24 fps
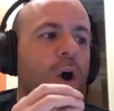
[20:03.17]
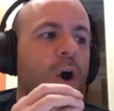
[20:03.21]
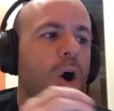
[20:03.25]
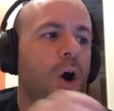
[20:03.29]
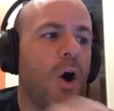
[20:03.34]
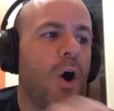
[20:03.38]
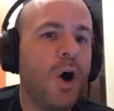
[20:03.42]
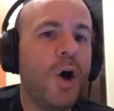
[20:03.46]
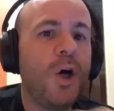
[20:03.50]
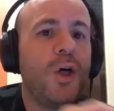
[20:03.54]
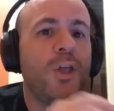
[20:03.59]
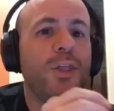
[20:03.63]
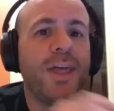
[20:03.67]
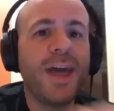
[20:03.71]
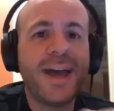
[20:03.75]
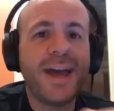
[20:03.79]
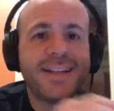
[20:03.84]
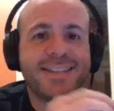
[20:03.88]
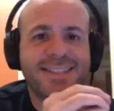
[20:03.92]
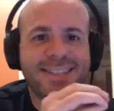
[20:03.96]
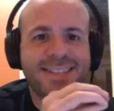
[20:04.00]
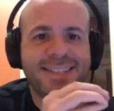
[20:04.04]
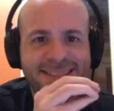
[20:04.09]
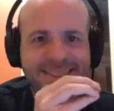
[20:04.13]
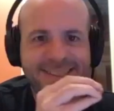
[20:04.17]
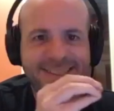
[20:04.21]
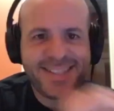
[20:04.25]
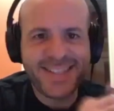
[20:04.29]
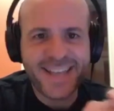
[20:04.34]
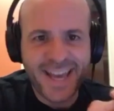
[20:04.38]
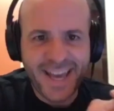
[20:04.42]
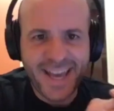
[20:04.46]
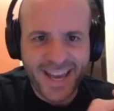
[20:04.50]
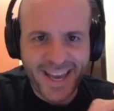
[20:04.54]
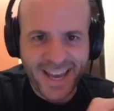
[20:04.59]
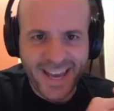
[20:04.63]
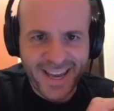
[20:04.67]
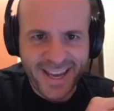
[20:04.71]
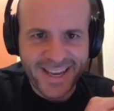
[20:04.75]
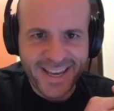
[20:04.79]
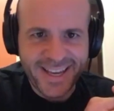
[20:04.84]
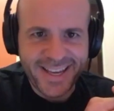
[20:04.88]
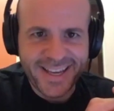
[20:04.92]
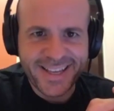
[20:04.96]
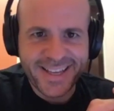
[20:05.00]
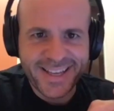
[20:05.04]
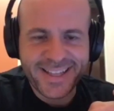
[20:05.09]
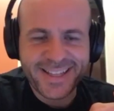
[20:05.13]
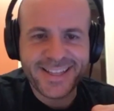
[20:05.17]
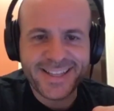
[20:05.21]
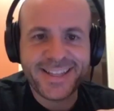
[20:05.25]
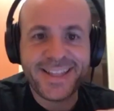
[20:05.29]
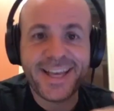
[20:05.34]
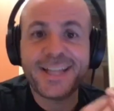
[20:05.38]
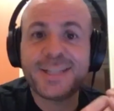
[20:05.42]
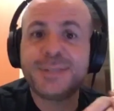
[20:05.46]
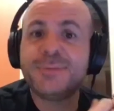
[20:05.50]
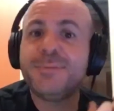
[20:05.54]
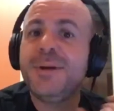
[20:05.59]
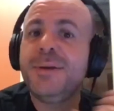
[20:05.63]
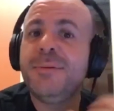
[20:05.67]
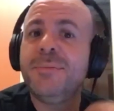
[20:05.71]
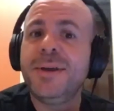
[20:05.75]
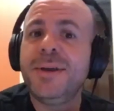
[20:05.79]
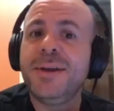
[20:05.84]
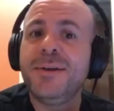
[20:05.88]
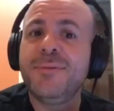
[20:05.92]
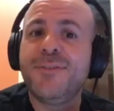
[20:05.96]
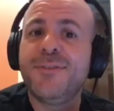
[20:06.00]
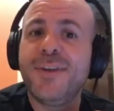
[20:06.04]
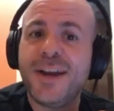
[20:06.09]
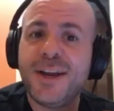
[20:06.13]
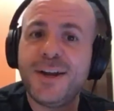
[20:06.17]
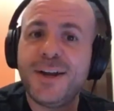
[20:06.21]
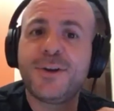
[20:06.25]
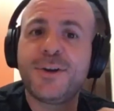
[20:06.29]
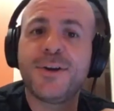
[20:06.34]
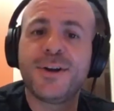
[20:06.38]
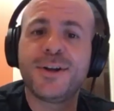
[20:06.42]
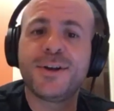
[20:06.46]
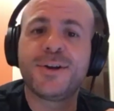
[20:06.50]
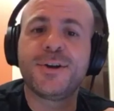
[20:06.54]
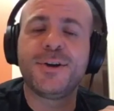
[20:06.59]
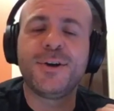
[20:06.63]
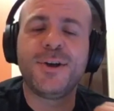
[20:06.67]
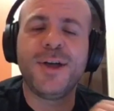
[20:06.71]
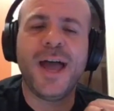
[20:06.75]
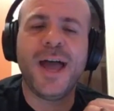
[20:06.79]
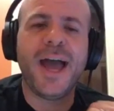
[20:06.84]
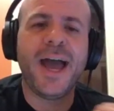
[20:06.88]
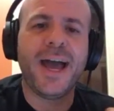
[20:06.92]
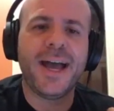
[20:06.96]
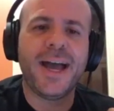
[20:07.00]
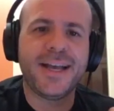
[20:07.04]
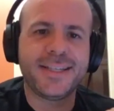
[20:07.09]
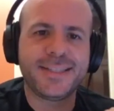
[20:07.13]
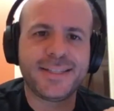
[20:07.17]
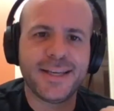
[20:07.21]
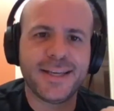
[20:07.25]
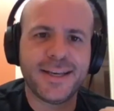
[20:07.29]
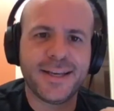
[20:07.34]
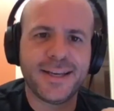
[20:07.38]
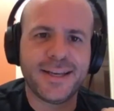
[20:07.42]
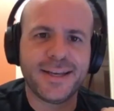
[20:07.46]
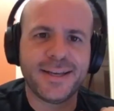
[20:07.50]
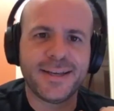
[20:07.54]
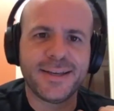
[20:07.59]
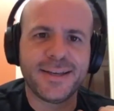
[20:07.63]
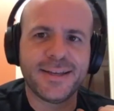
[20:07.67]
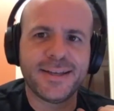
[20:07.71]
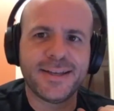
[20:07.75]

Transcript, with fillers: All that to say, that's me being very critical as a